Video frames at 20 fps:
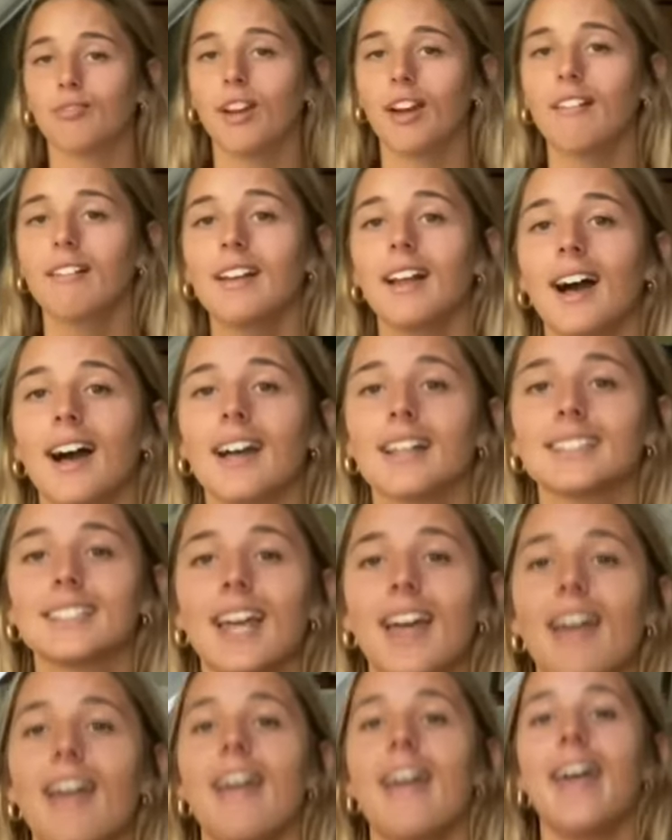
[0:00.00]
very nice
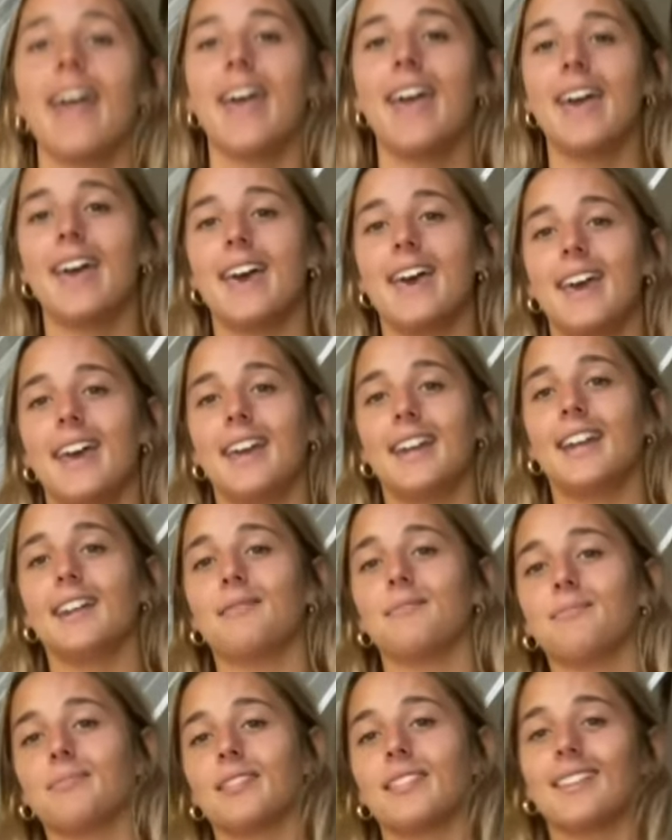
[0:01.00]
and
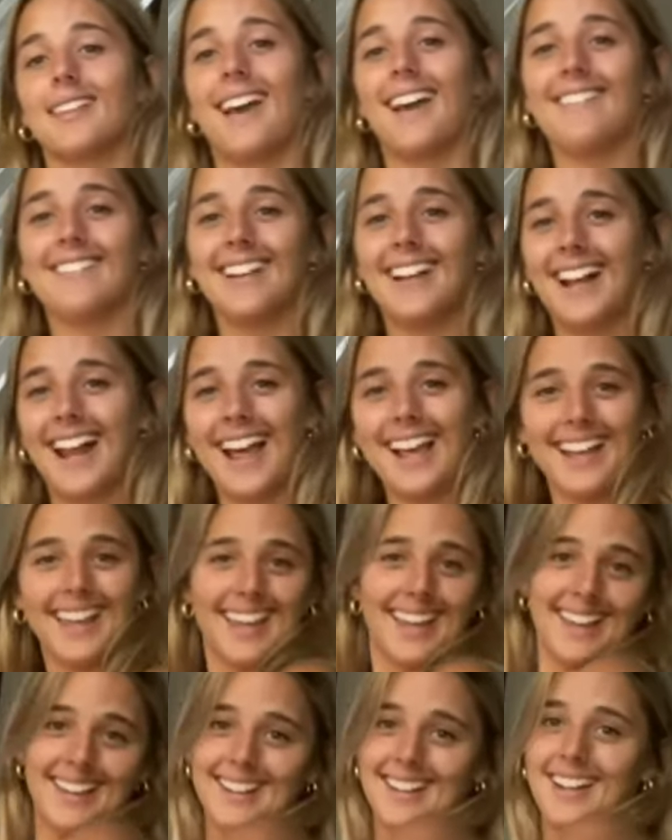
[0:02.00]
I really like
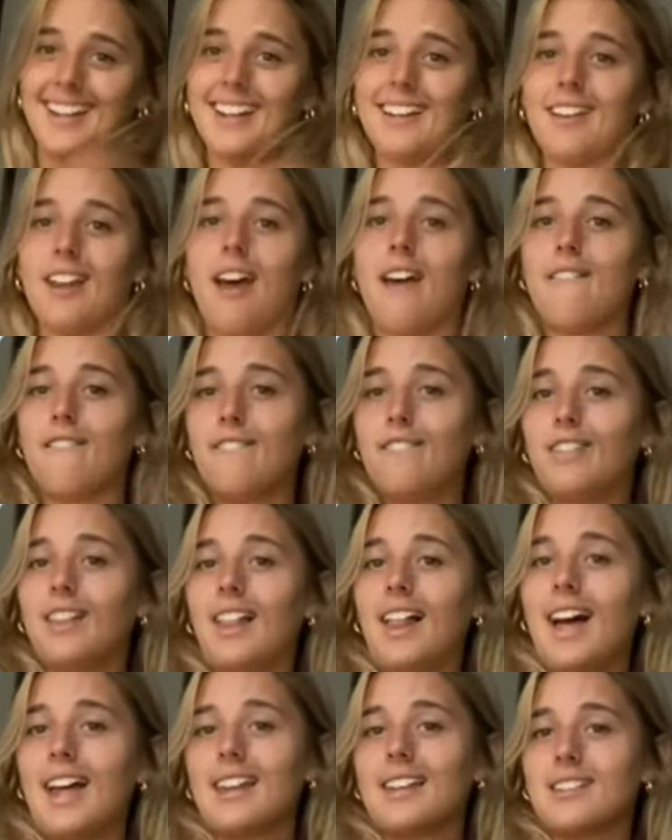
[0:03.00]
it. And it
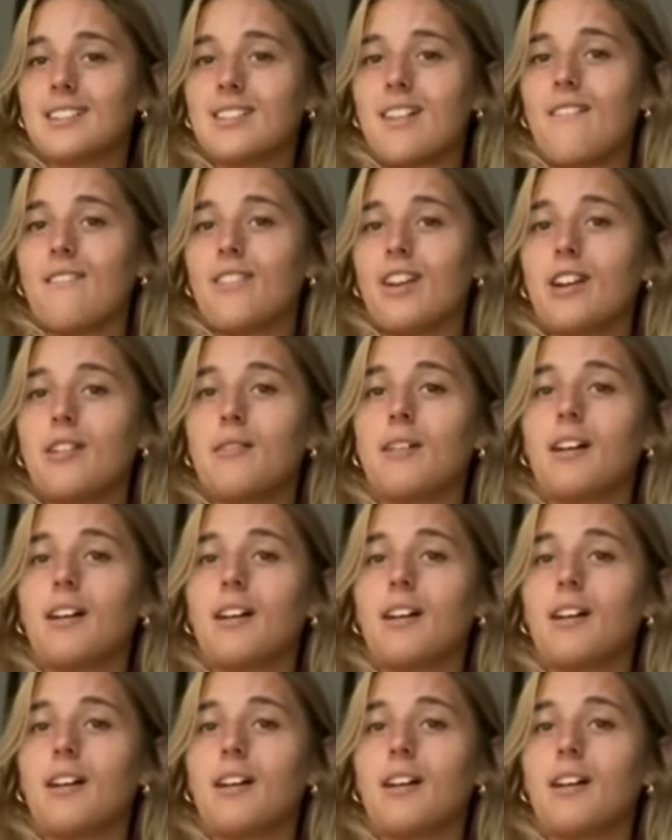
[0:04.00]
flatters very